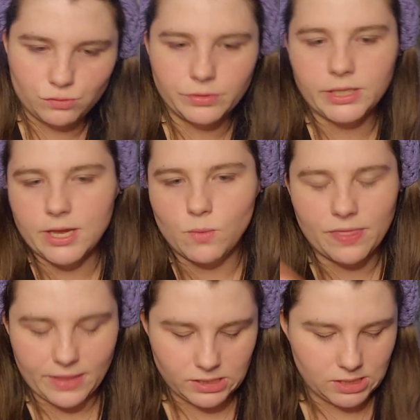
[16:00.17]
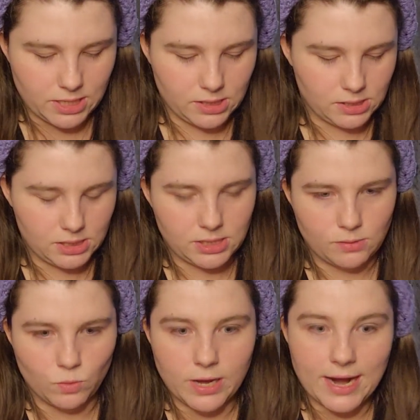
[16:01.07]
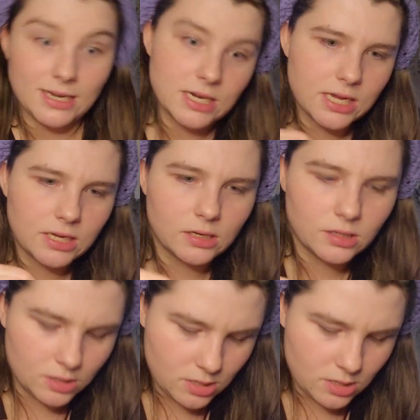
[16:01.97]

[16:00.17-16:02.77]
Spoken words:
really what this is, and what I need